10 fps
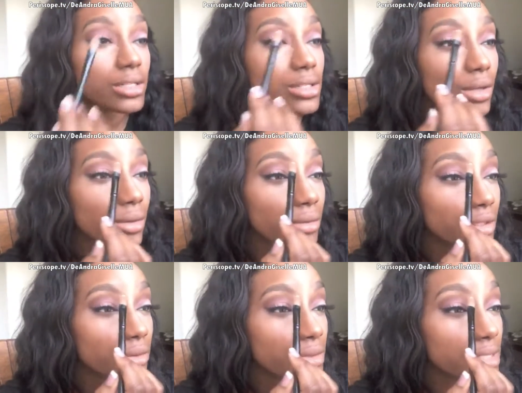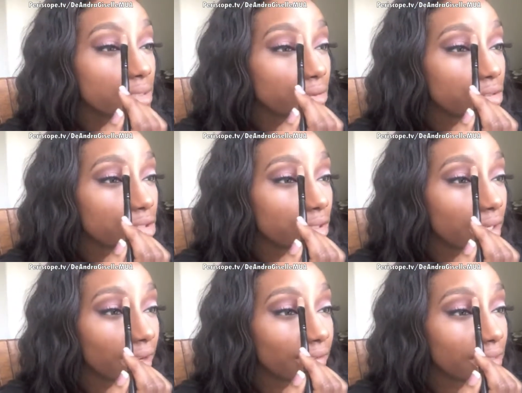so you still should
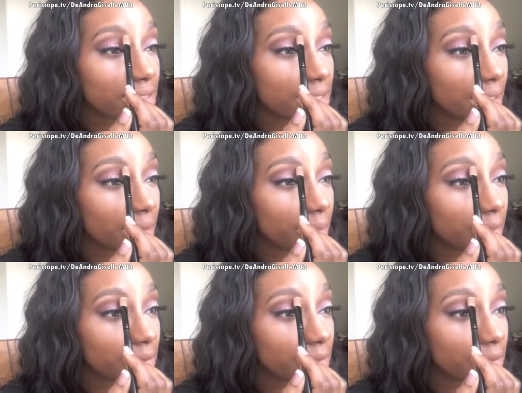have the same